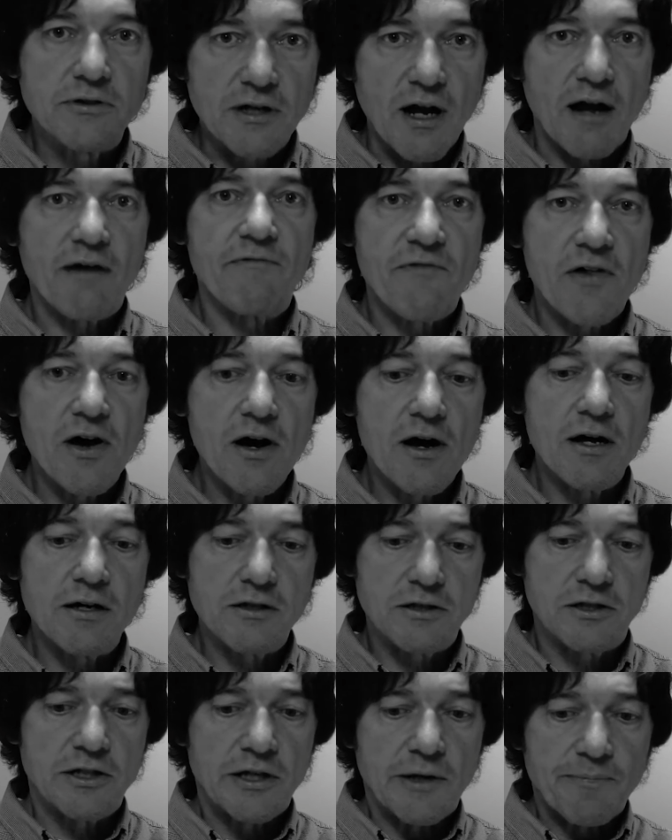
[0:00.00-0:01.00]

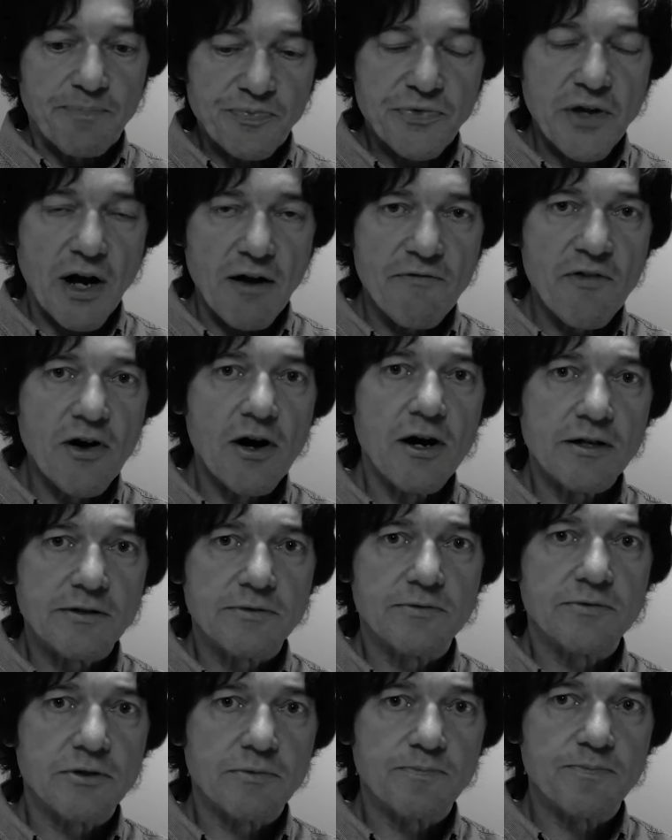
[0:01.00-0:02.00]
diverse